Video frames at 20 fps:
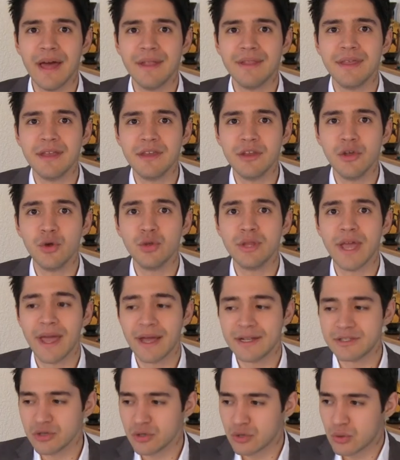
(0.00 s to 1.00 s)
and they knew they
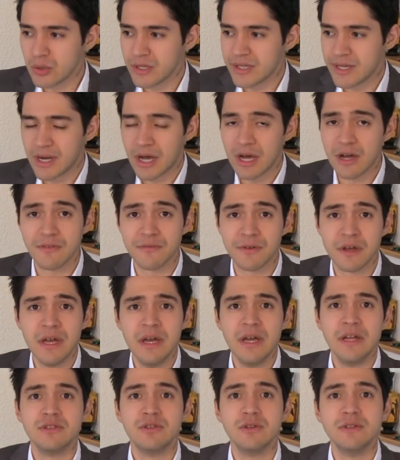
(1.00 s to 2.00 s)
had to cool it off
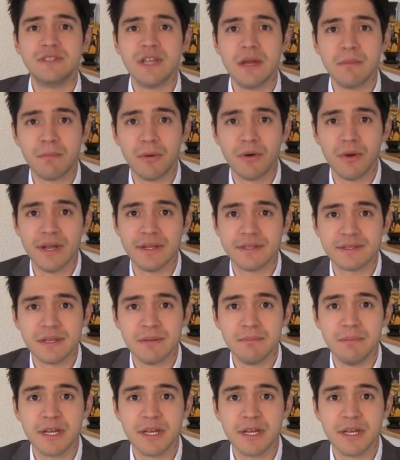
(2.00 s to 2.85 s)
to temper it,